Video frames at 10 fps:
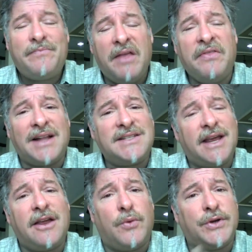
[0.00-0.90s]
That
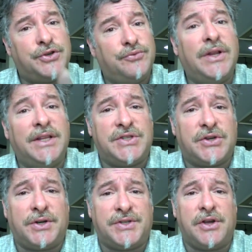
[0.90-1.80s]
second question really
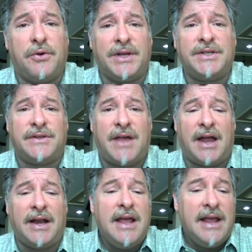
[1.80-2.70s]
starts to go into
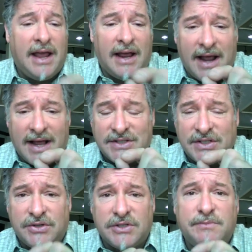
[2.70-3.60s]
that and
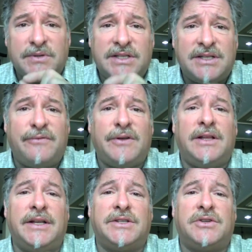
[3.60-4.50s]
asks you
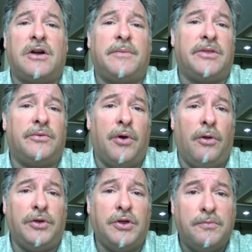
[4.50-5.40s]
specifically to talk about the
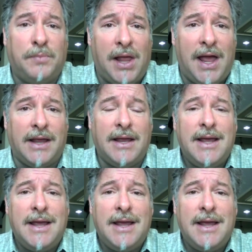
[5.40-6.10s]
role you play.